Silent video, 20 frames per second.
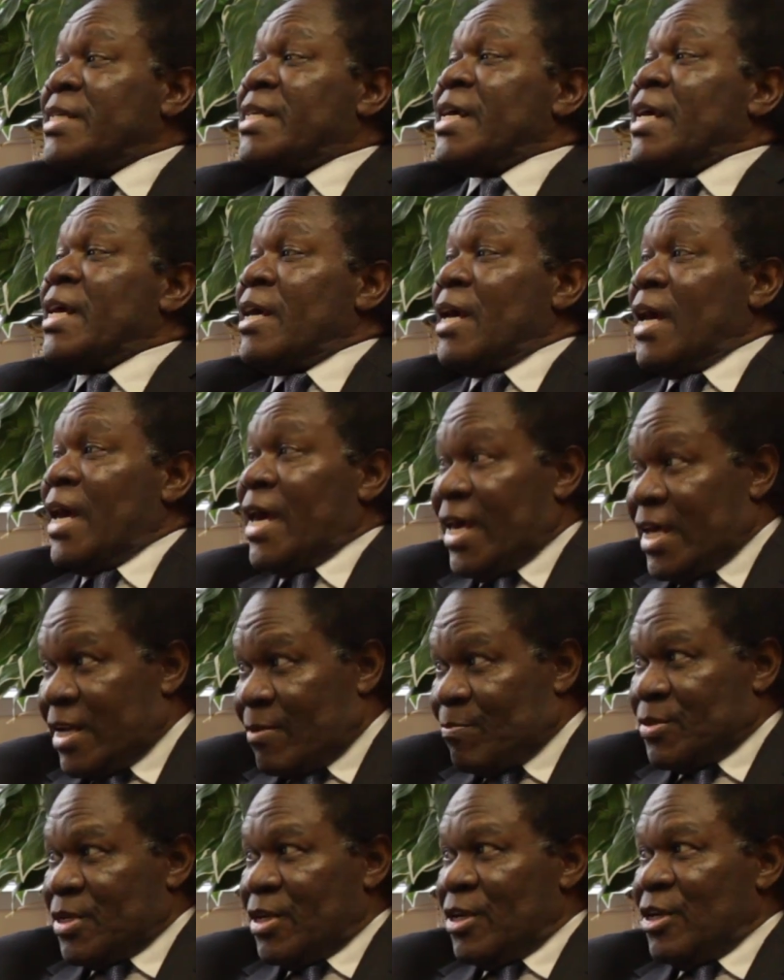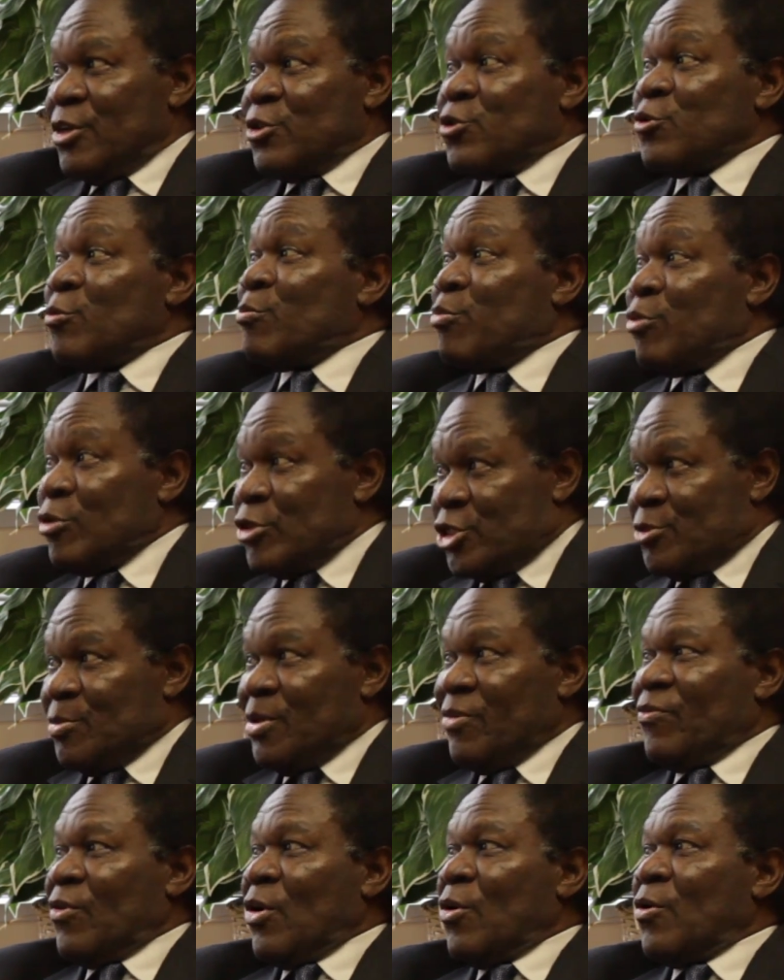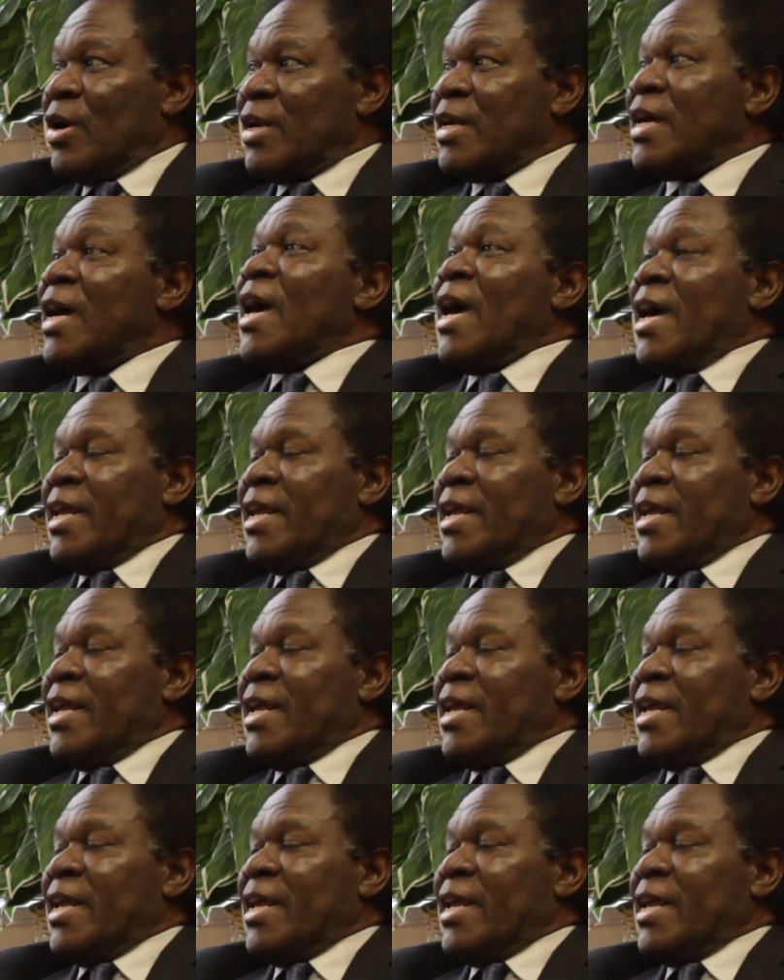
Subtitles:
they helped to push me forward,